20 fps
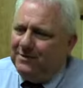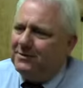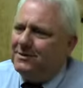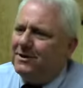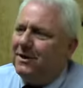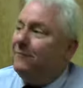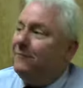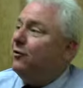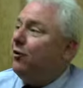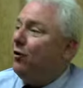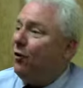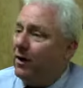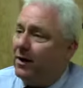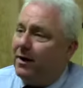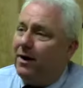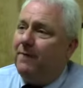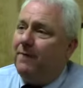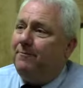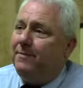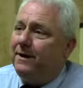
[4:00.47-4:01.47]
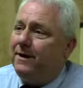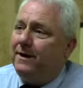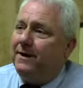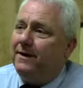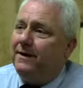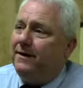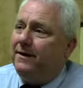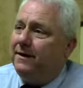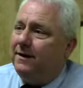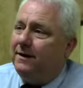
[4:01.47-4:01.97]
yourself caught up
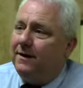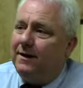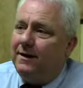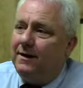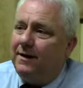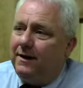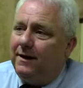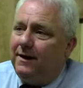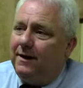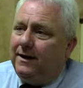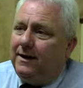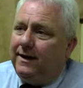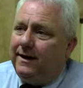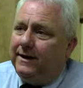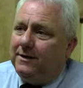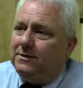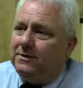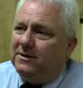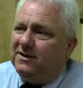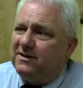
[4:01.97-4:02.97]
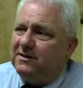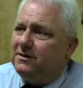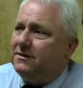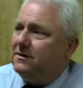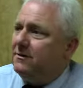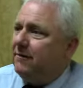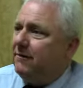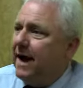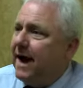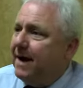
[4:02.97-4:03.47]
in in just
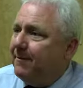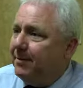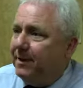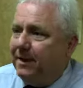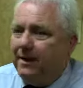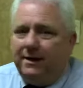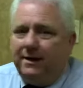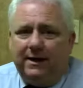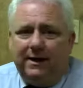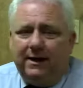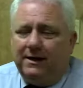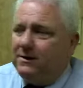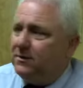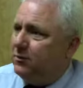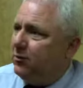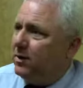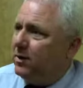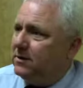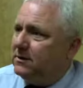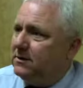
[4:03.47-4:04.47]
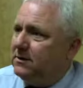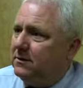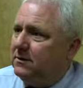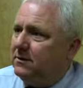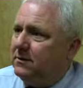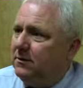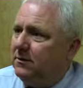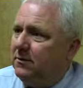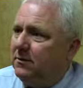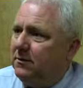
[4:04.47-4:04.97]
scrambling against what
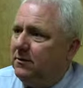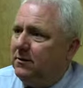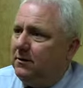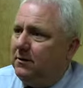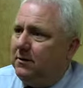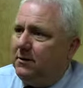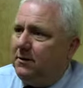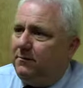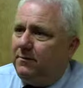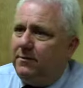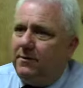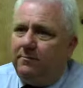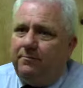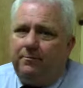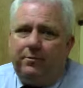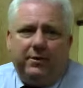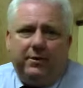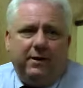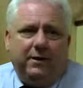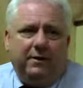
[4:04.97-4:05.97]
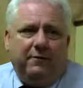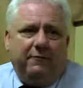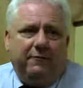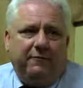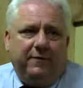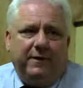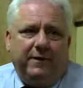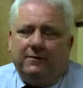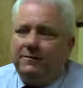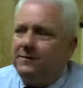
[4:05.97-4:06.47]
you know. You're, you're putting your
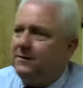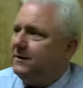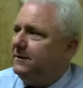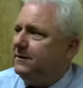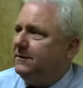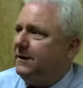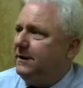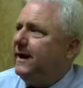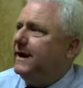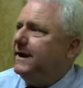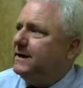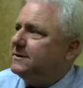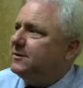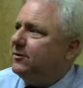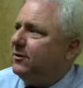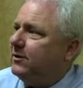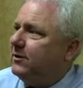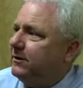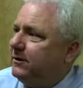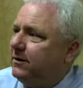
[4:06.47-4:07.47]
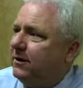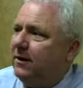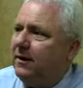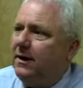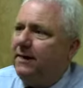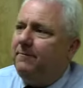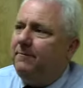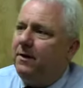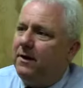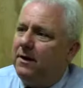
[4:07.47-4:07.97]
fingers in dikes all the
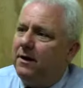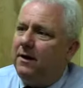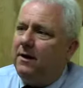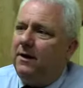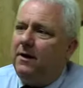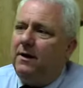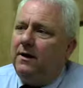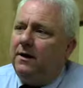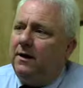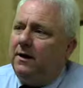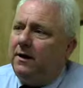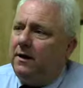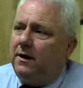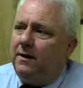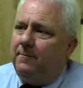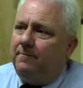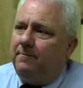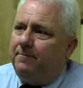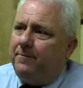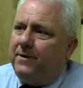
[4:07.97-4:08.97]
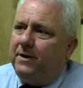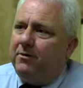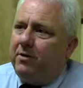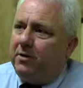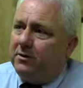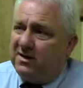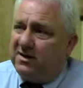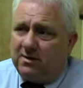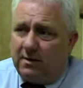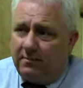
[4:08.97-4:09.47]
time. Um, there
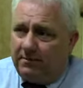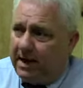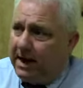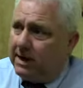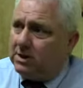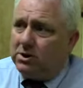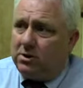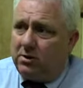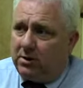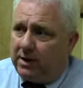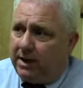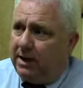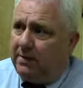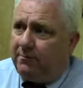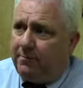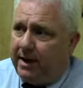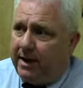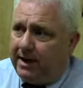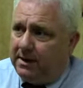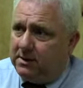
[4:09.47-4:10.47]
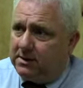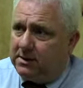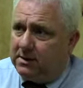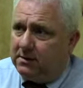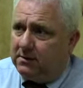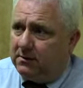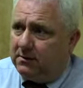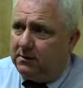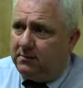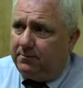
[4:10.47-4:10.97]
are some national campaigns.
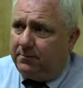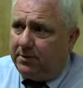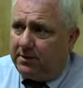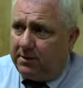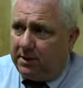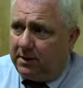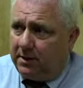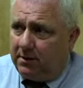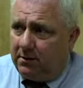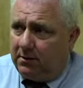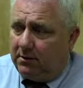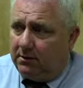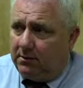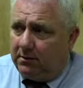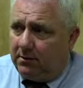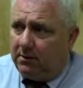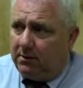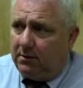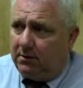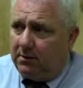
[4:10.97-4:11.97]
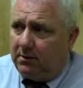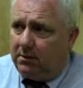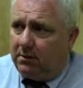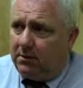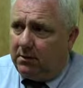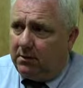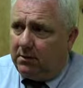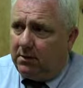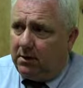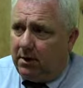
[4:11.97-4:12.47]
There are particular
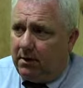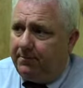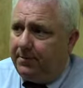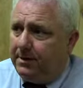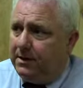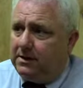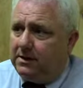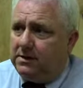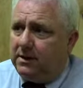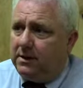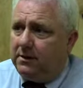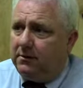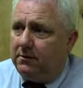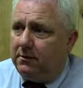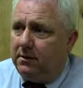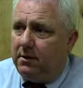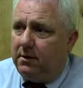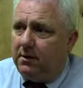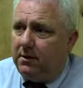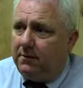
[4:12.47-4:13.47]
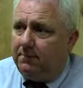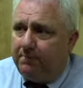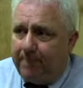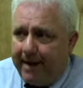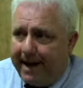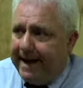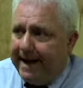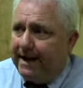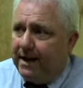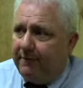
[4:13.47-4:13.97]
companies that are
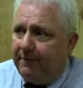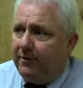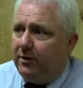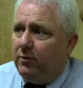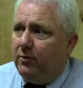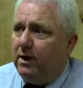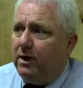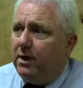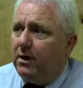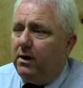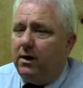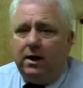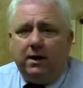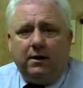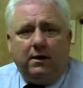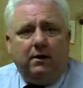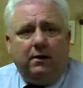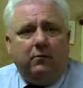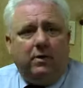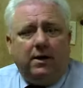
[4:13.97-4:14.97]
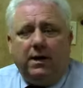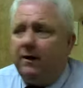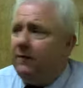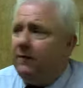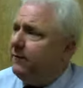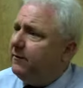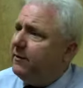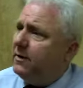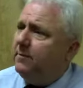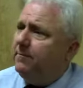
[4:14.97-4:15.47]
bad everywhere, and, and we
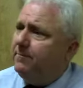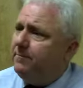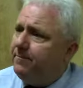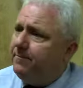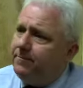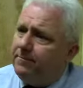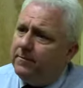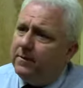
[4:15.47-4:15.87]
have um,